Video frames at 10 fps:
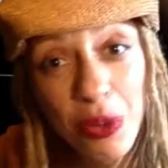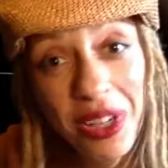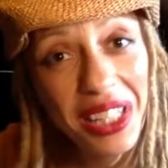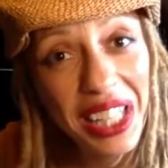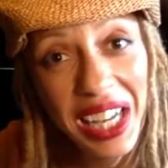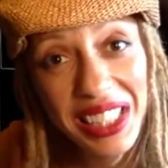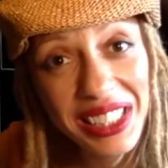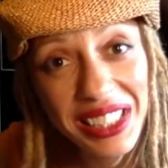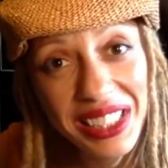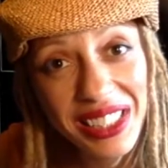wealthy out
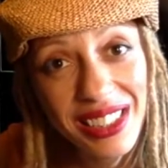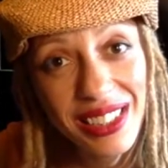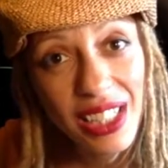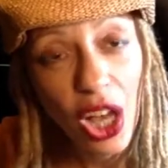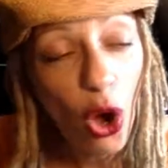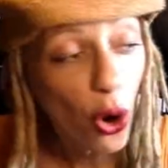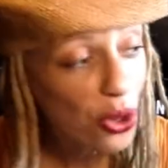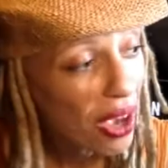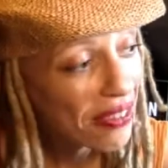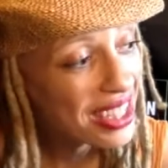here, or
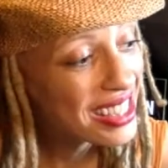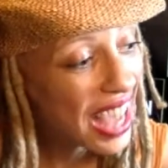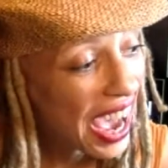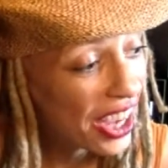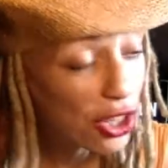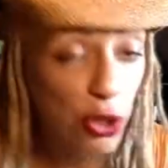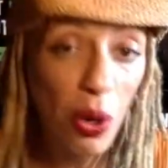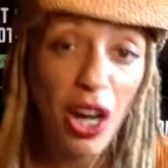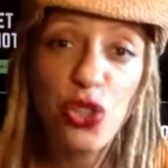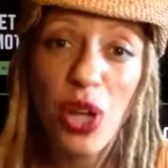you have a desire. You
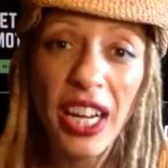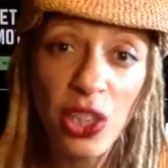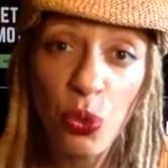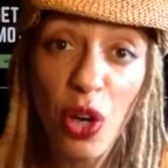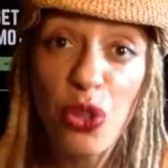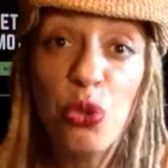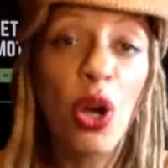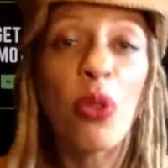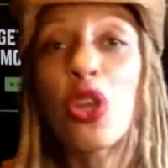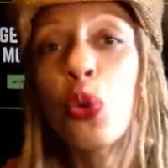are attracting wealth. You
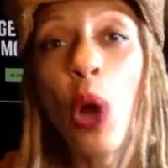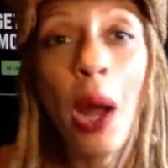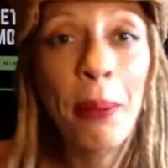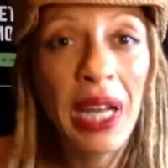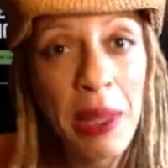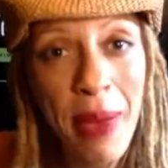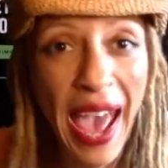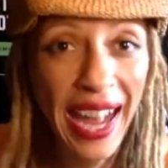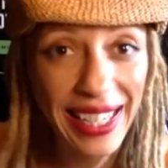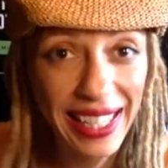know that you are a money
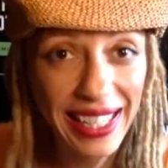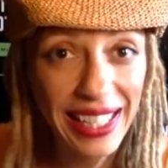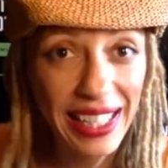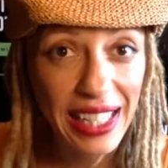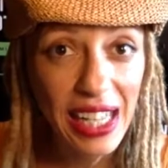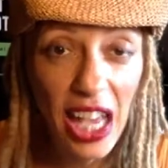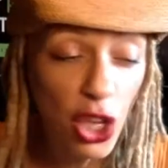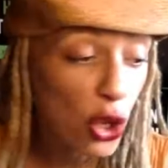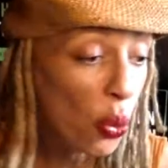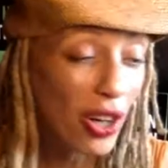magnet,
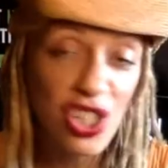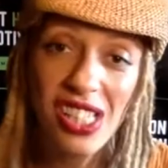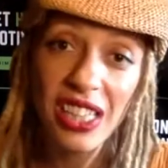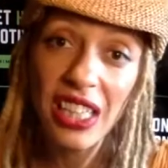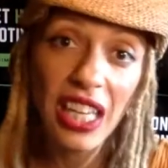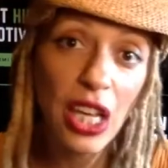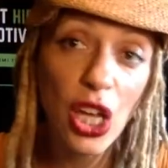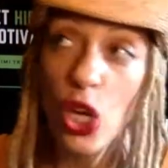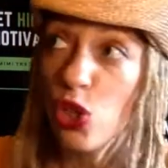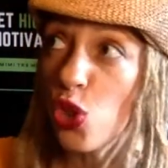and you are just looking
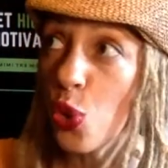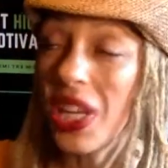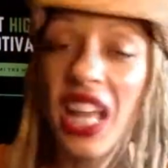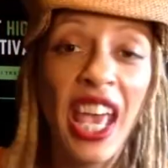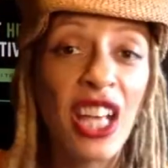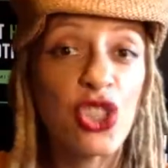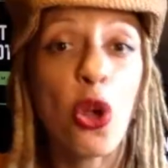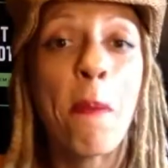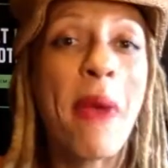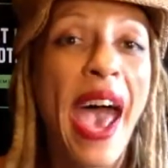to enhance
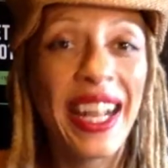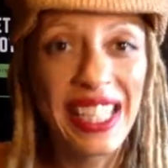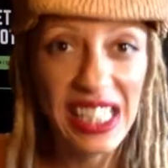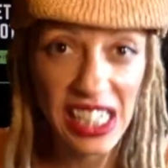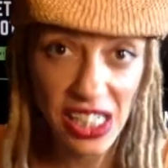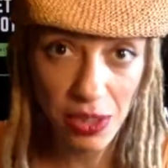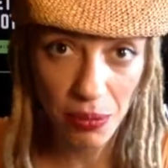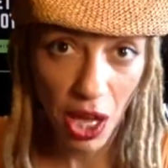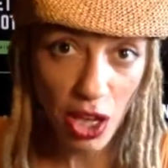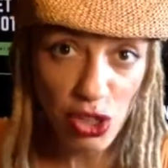your magnetism
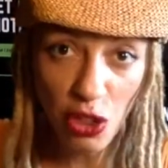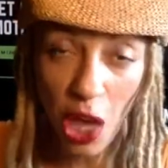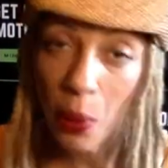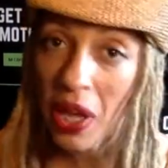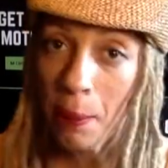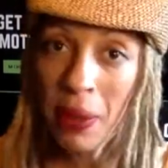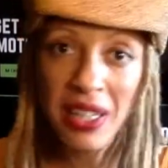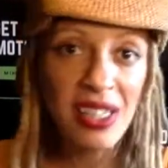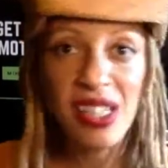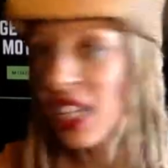so that way
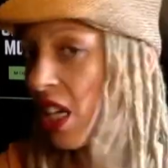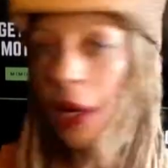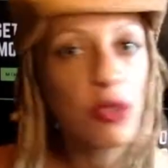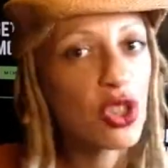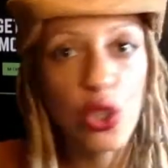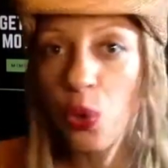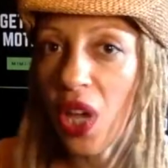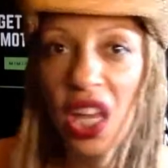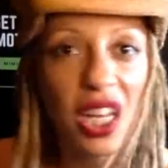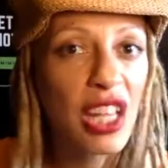abundance can come to you
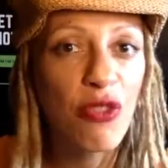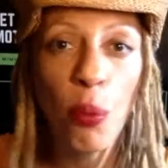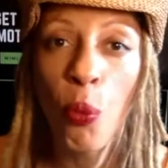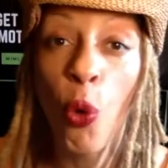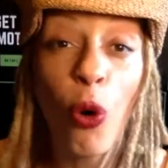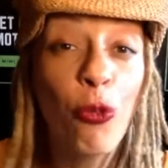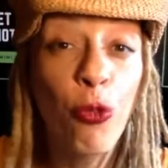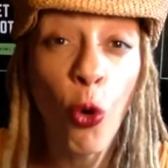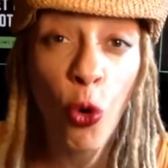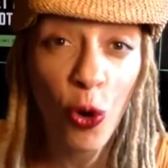in even more
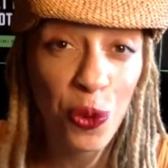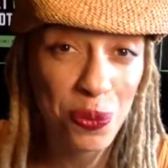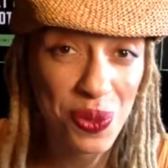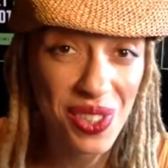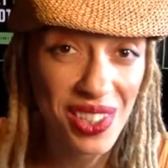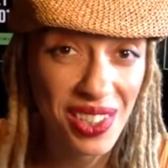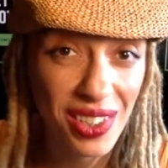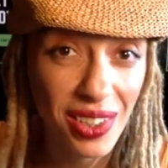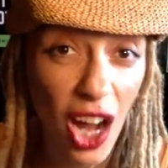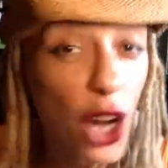forms.
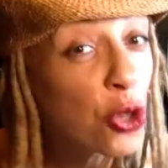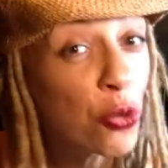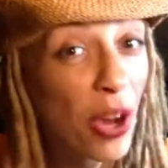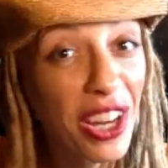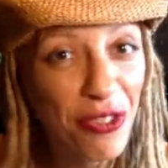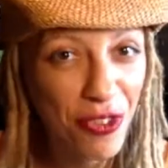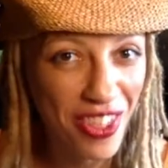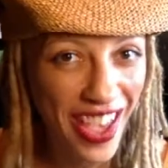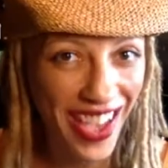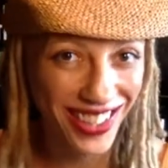Are you ready for
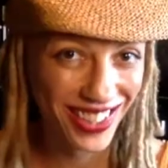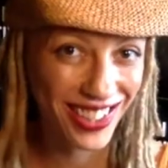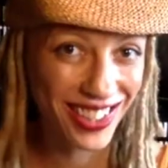that?